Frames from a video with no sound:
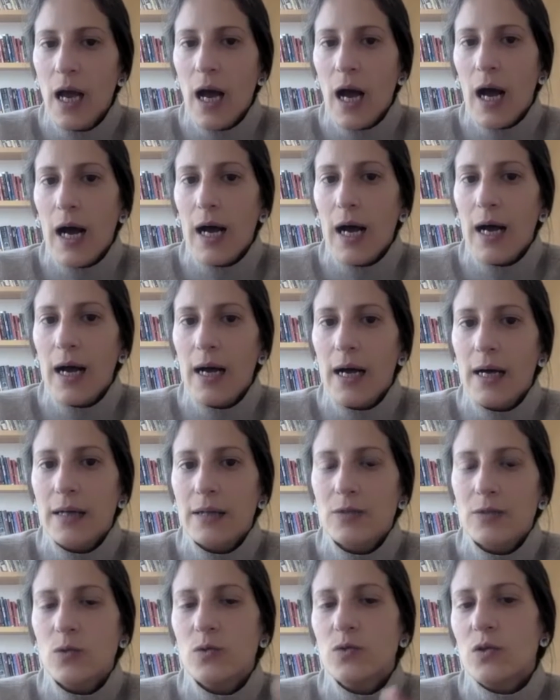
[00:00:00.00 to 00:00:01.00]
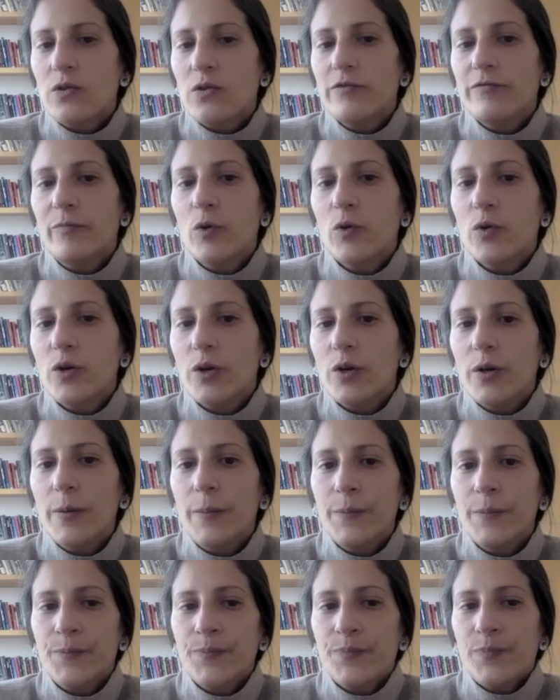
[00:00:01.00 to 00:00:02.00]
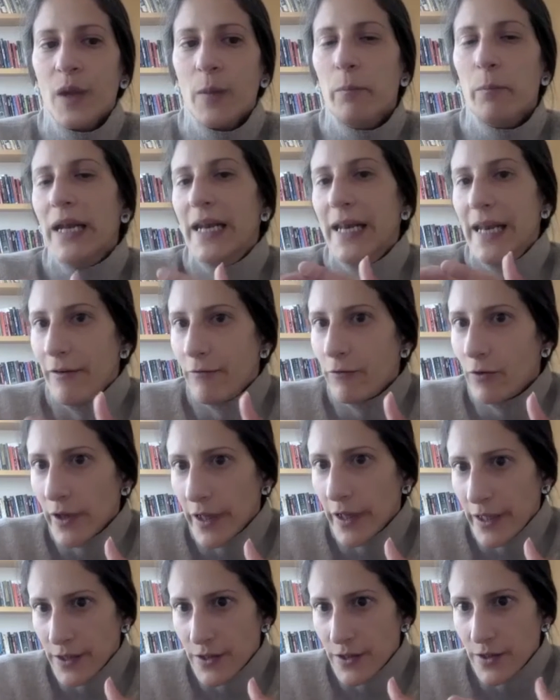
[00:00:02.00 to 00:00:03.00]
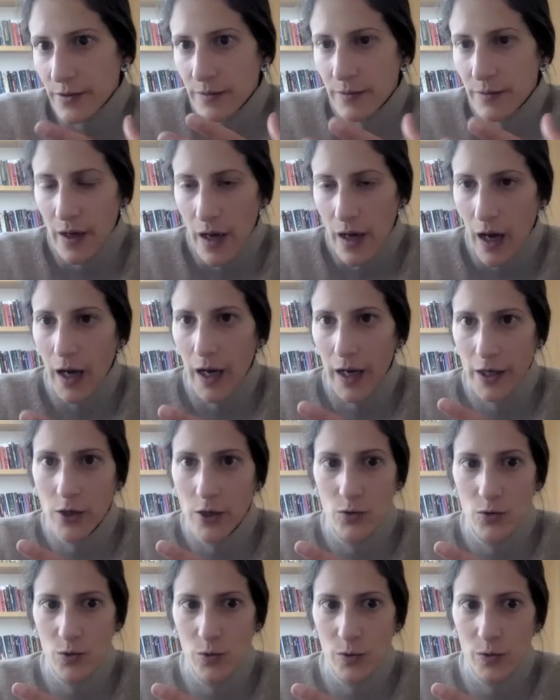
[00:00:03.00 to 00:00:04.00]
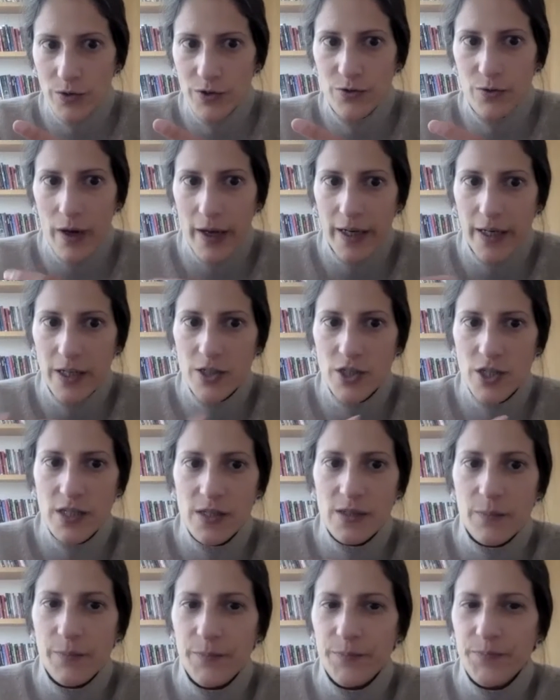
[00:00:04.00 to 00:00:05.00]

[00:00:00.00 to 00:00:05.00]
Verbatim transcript: Uh, so sort of more benevolent uh, control strategies.